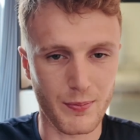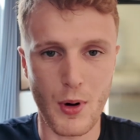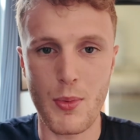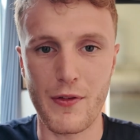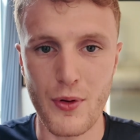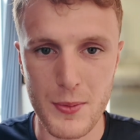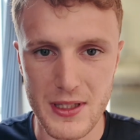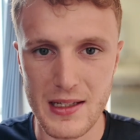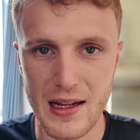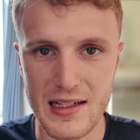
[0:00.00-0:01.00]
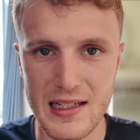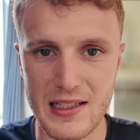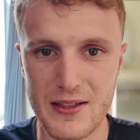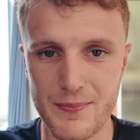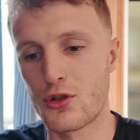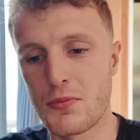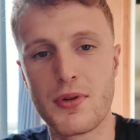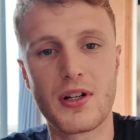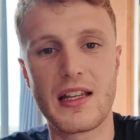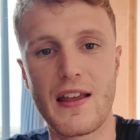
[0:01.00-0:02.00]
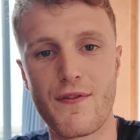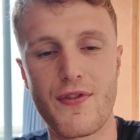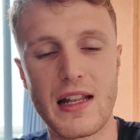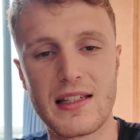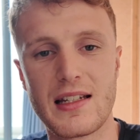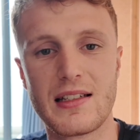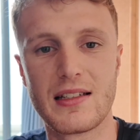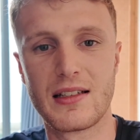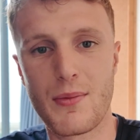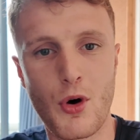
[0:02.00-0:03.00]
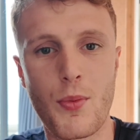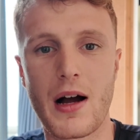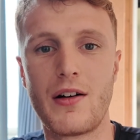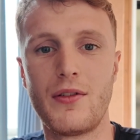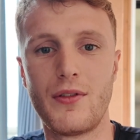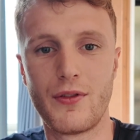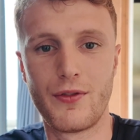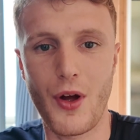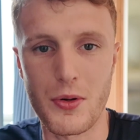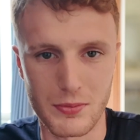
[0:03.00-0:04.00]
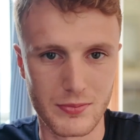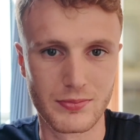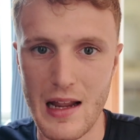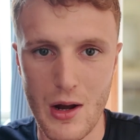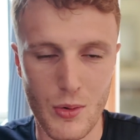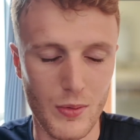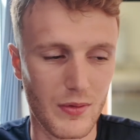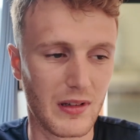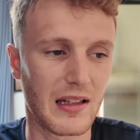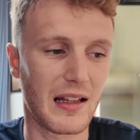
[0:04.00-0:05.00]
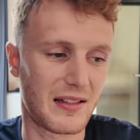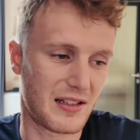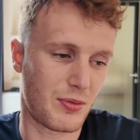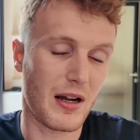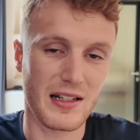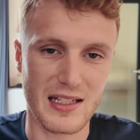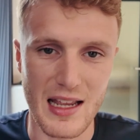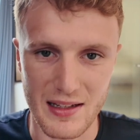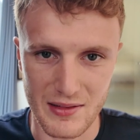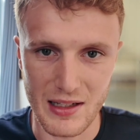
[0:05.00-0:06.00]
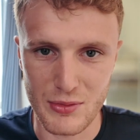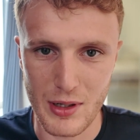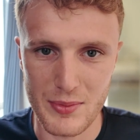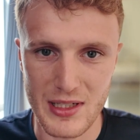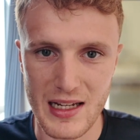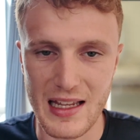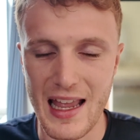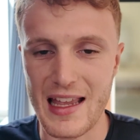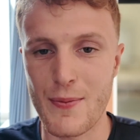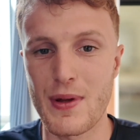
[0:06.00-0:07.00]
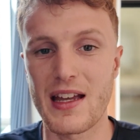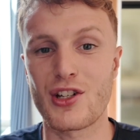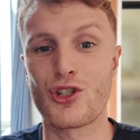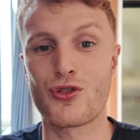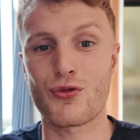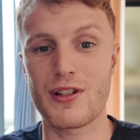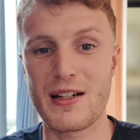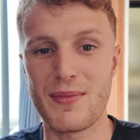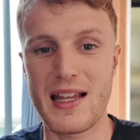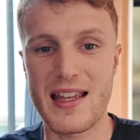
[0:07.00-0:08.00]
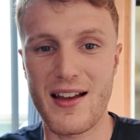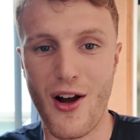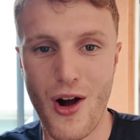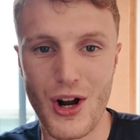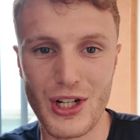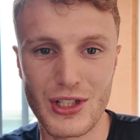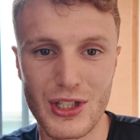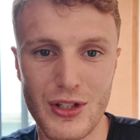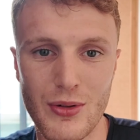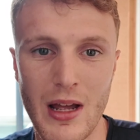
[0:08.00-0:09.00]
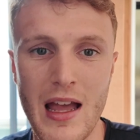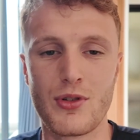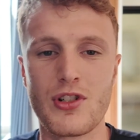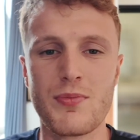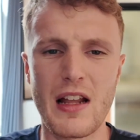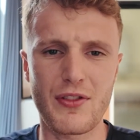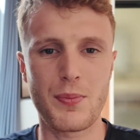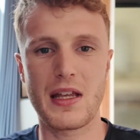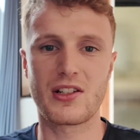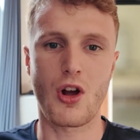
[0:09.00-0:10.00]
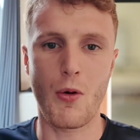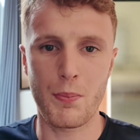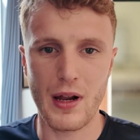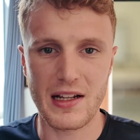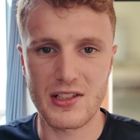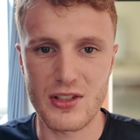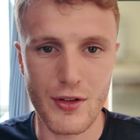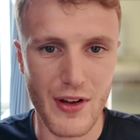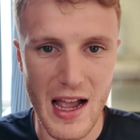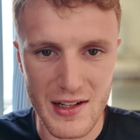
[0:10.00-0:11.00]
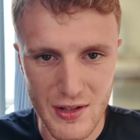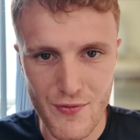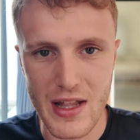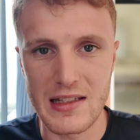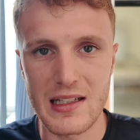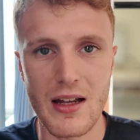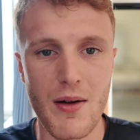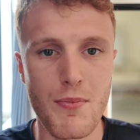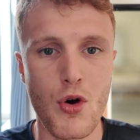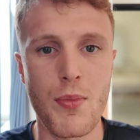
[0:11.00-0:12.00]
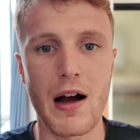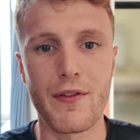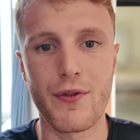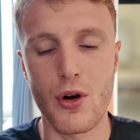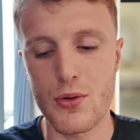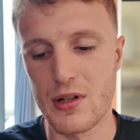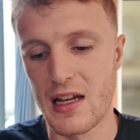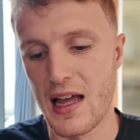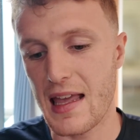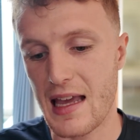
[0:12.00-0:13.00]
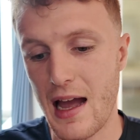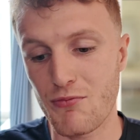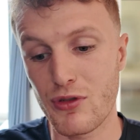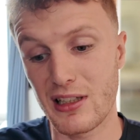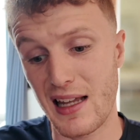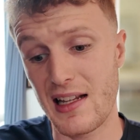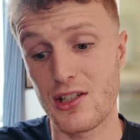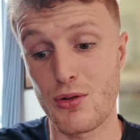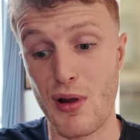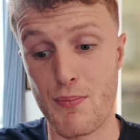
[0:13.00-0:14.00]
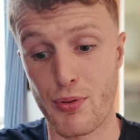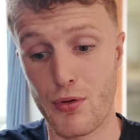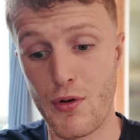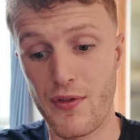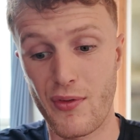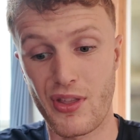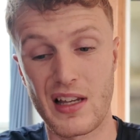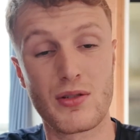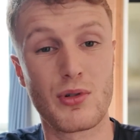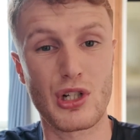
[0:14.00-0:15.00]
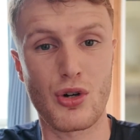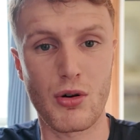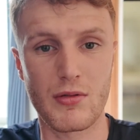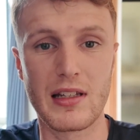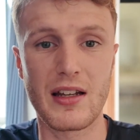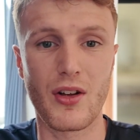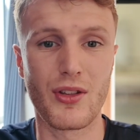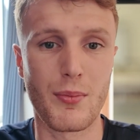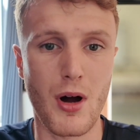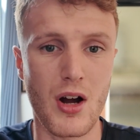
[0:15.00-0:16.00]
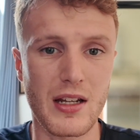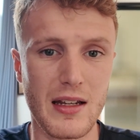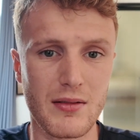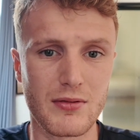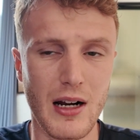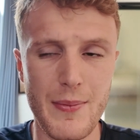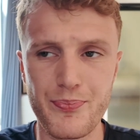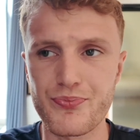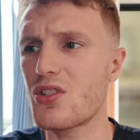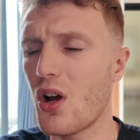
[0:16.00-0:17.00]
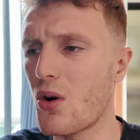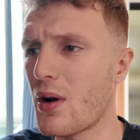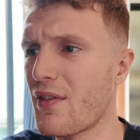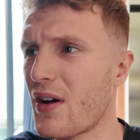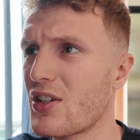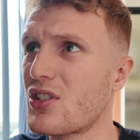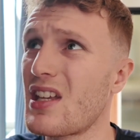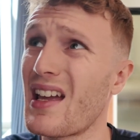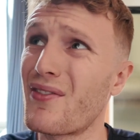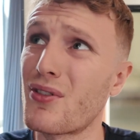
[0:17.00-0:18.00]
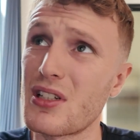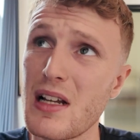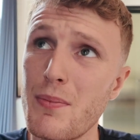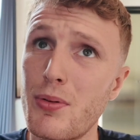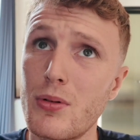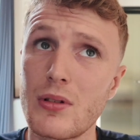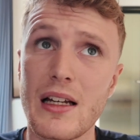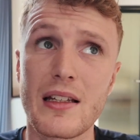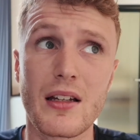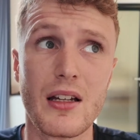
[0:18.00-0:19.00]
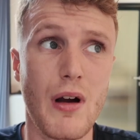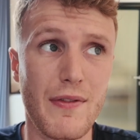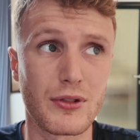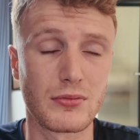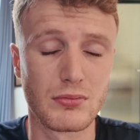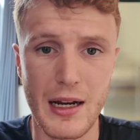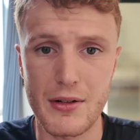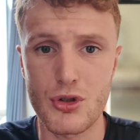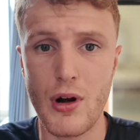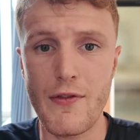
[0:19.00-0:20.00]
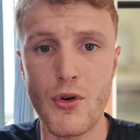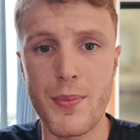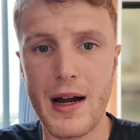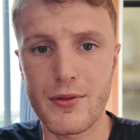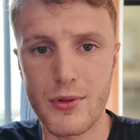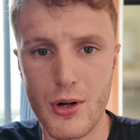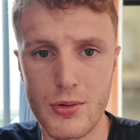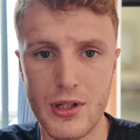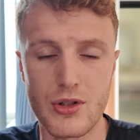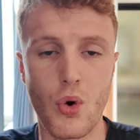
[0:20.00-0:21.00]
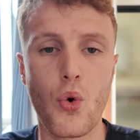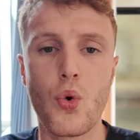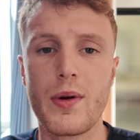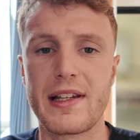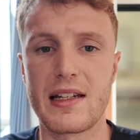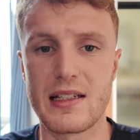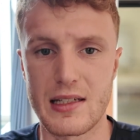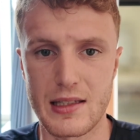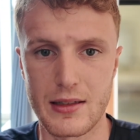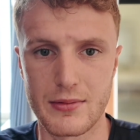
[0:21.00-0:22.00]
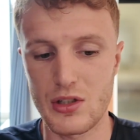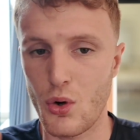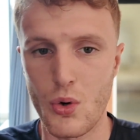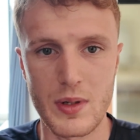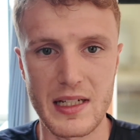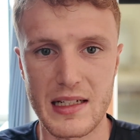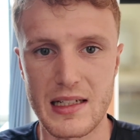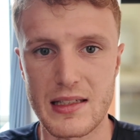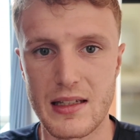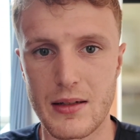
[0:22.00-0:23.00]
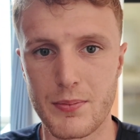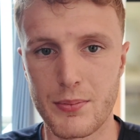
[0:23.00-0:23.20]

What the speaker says: Mobile phones didn't exist. Somebody invented a mobile phone. Now, that's why I'm saying it can be extremely hard to do. Now, it doesn't have to be as complex and stuff as inventing a mobile phone. It can relate to improving things which are currently on the market, right? So if I just take, for example, like travel by road has always existed. It's always existed.